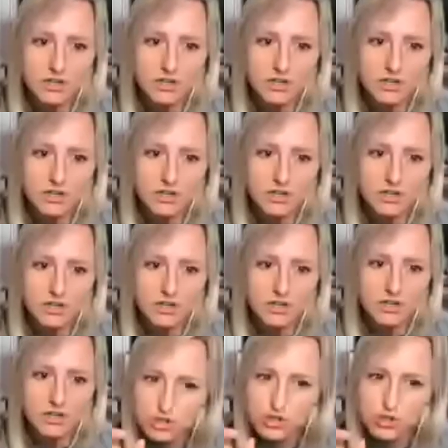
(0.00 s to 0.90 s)
where the
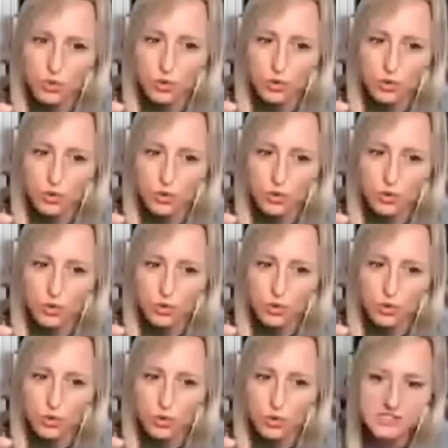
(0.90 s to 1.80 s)
majority of
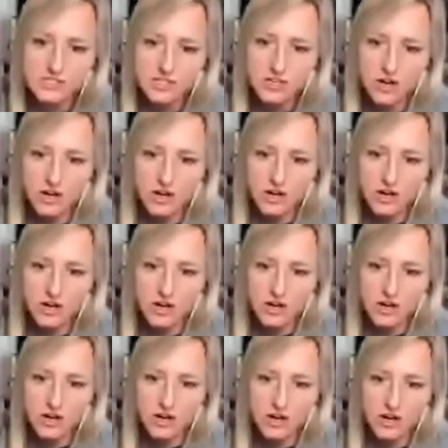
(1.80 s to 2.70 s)
nodes are
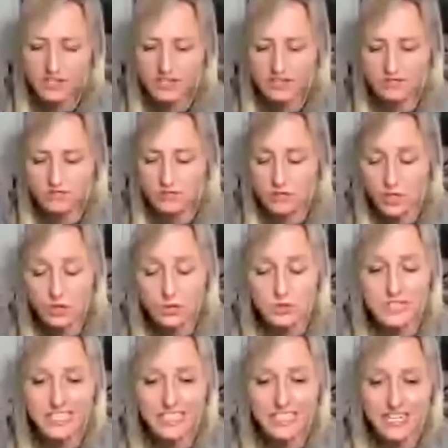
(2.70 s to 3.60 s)
very, very
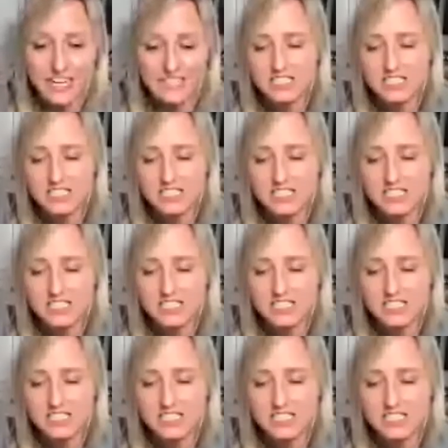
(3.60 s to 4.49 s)
lowly connected, or
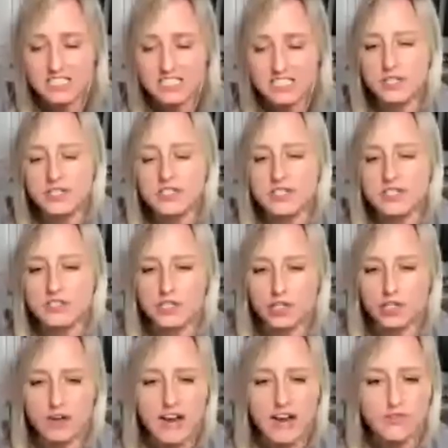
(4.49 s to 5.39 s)
most of the vertices in your
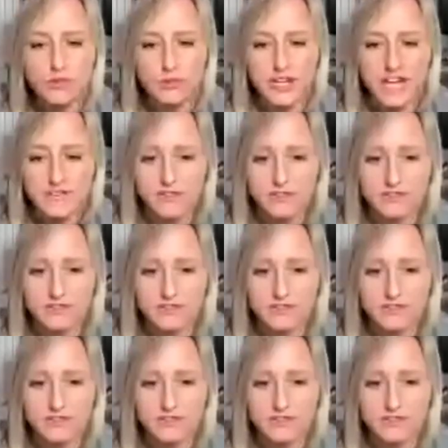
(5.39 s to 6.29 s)
graph only have a few
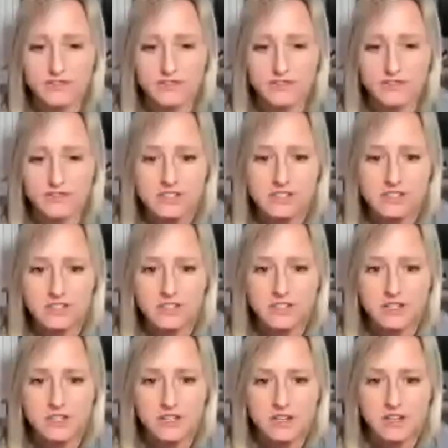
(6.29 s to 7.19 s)
edges.
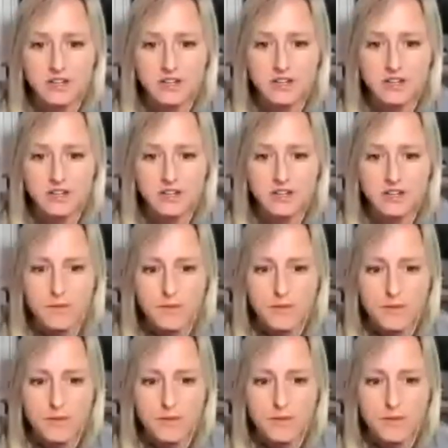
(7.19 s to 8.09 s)

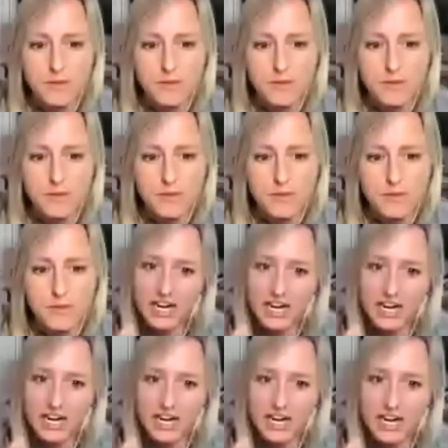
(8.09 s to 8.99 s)
But you're going to
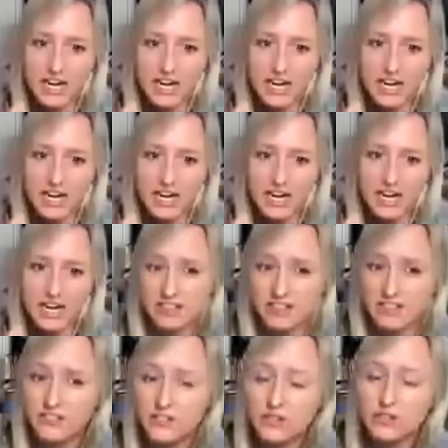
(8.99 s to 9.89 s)
have very
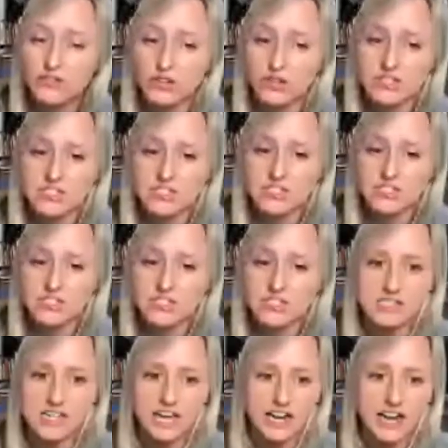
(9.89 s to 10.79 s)
few vertices
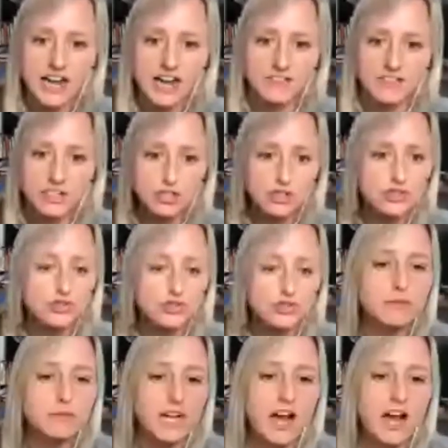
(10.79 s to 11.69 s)
that have
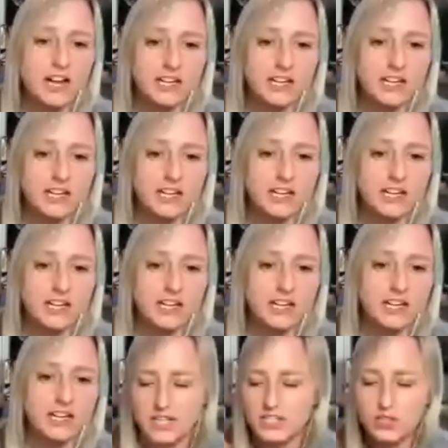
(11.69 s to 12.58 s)
extremely high degree.
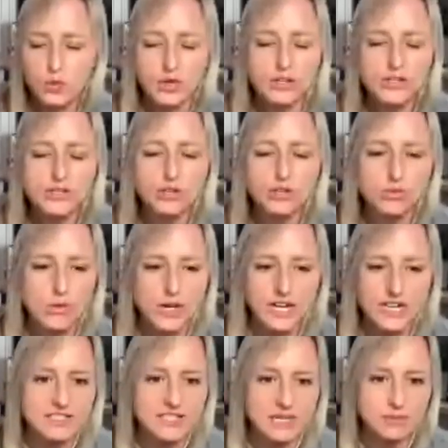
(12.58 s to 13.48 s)
And Twitter's a great
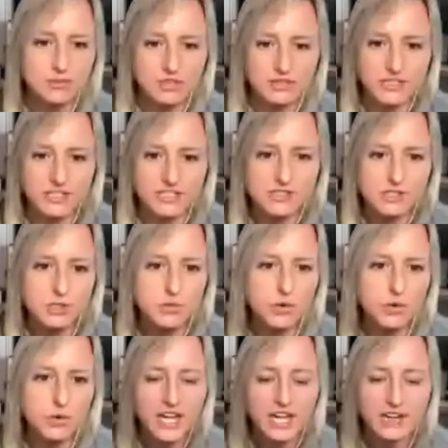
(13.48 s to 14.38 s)
example of this. You
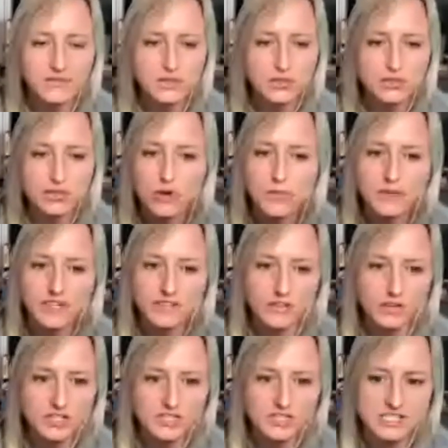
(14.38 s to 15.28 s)
only have so many
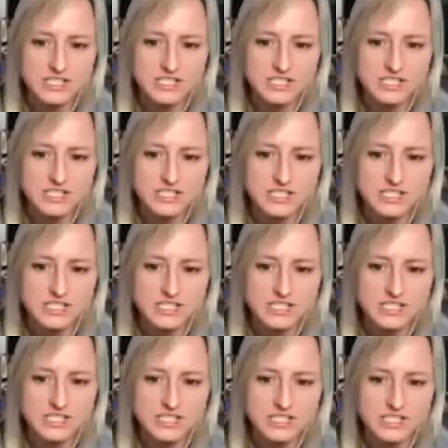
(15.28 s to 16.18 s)
vertices that
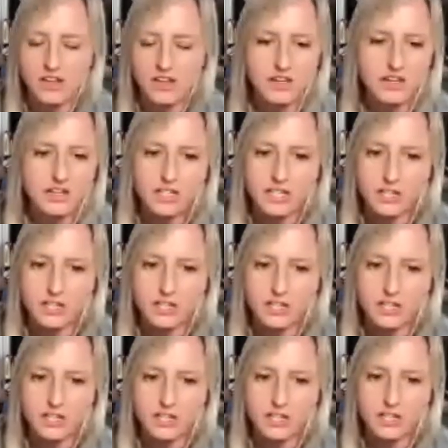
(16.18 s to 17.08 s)
have,
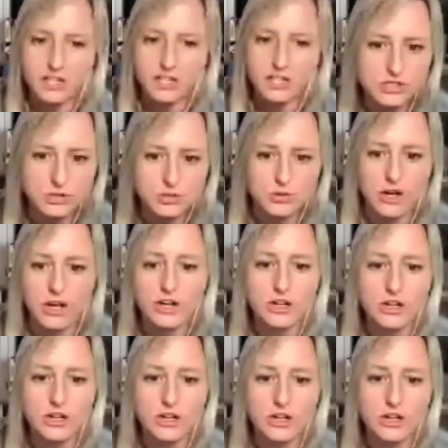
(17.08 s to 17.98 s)
10 to 100
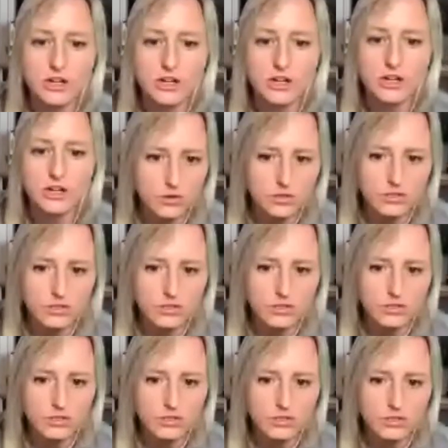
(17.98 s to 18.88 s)
million followers,
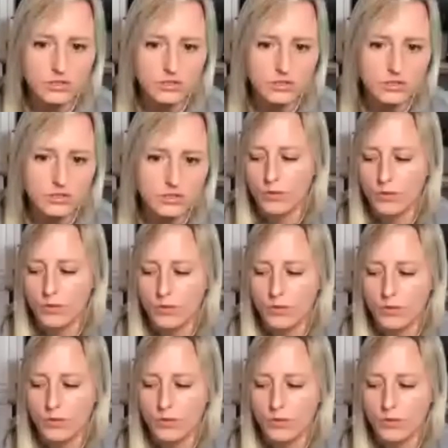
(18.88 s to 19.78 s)

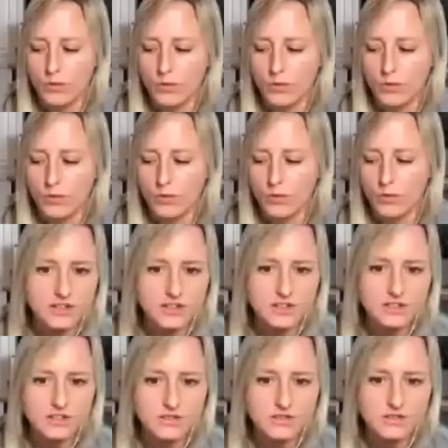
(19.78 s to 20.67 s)
whereas most of
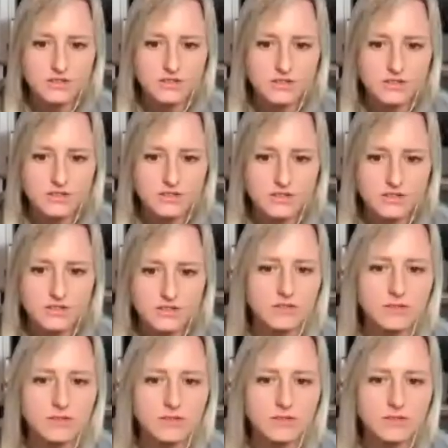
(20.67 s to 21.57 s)
the vertices
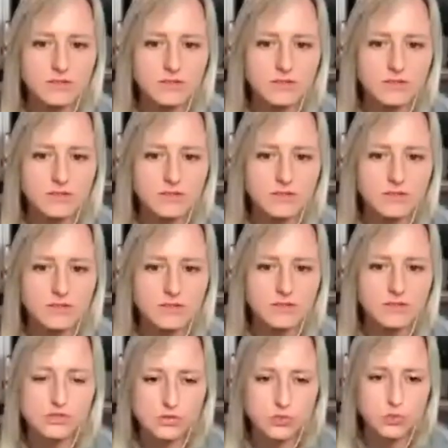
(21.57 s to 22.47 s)
are actual
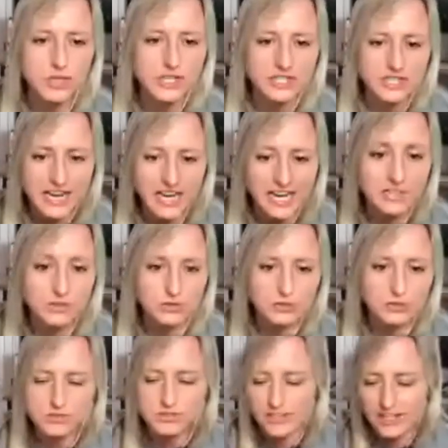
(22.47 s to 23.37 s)
tweet
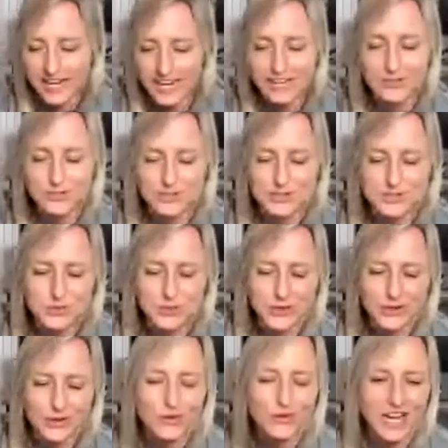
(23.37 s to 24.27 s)
handles. The handles on
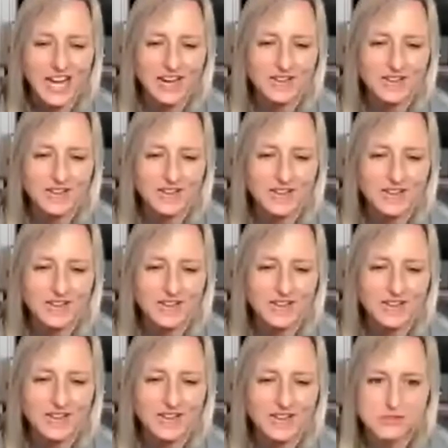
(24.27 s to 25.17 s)
Twitter only have a few
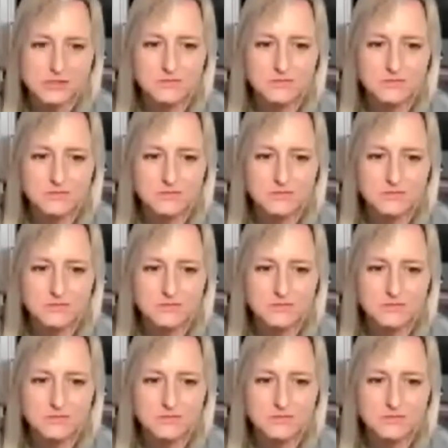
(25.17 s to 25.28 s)
followers.